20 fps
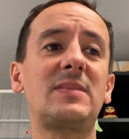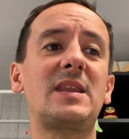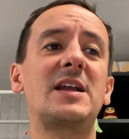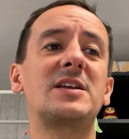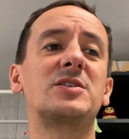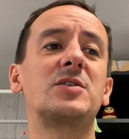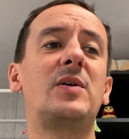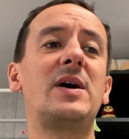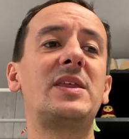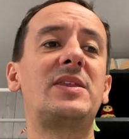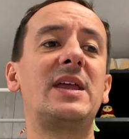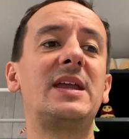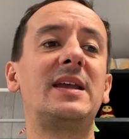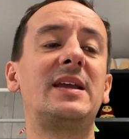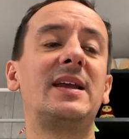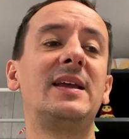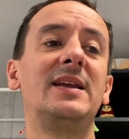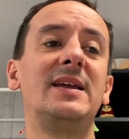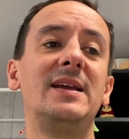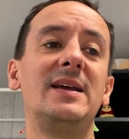So I
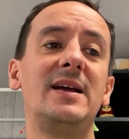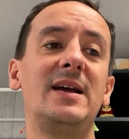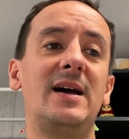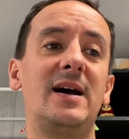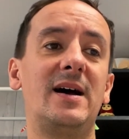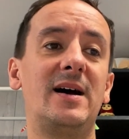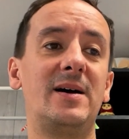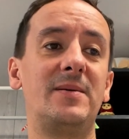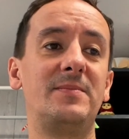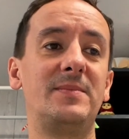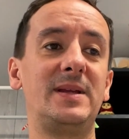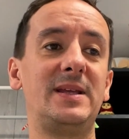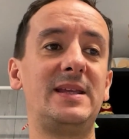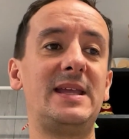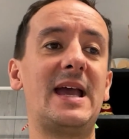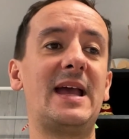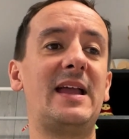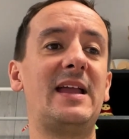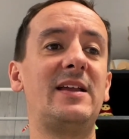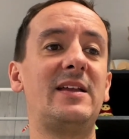think
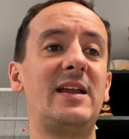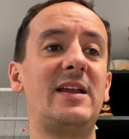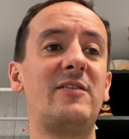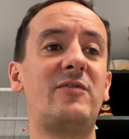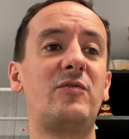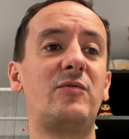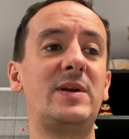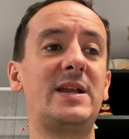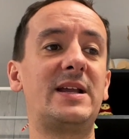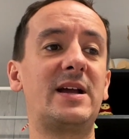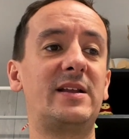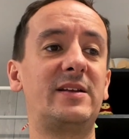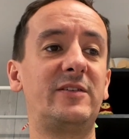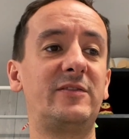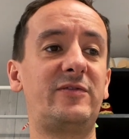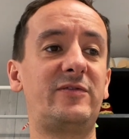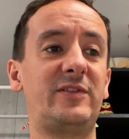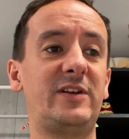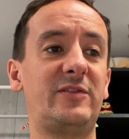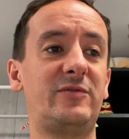yeah, if
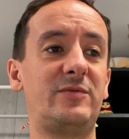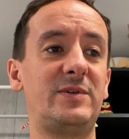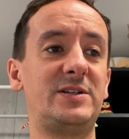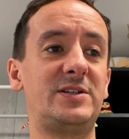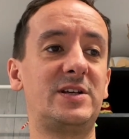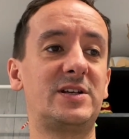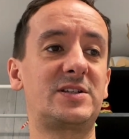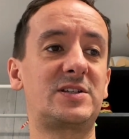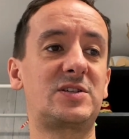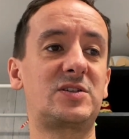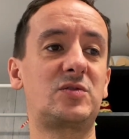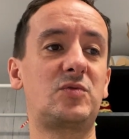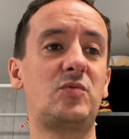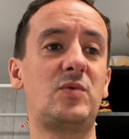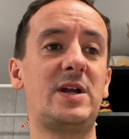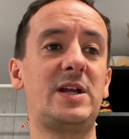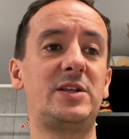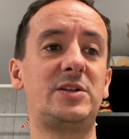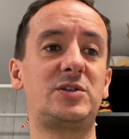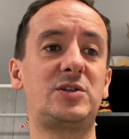we just
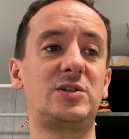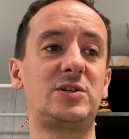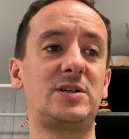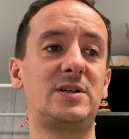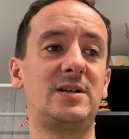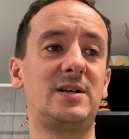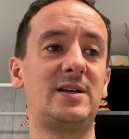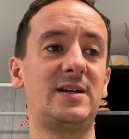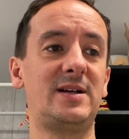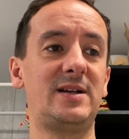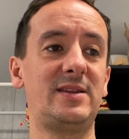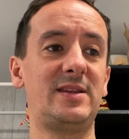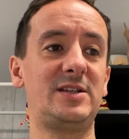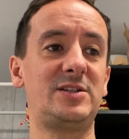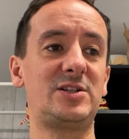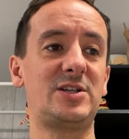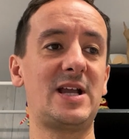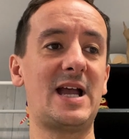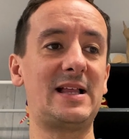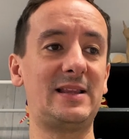switch the
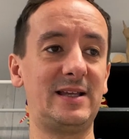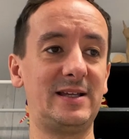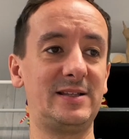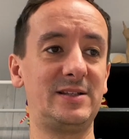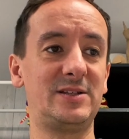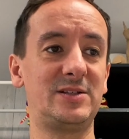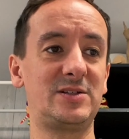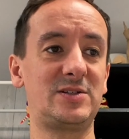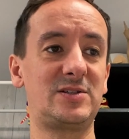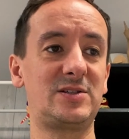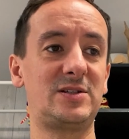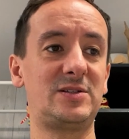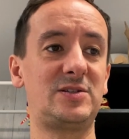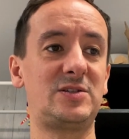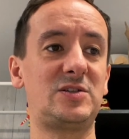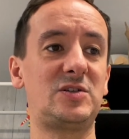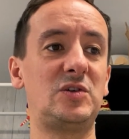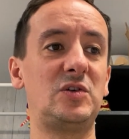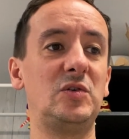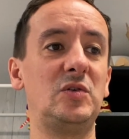challenge
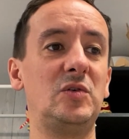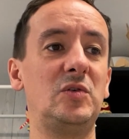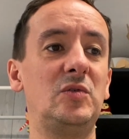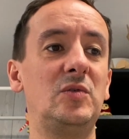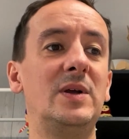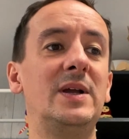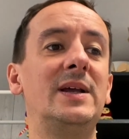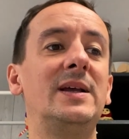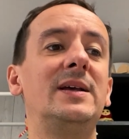to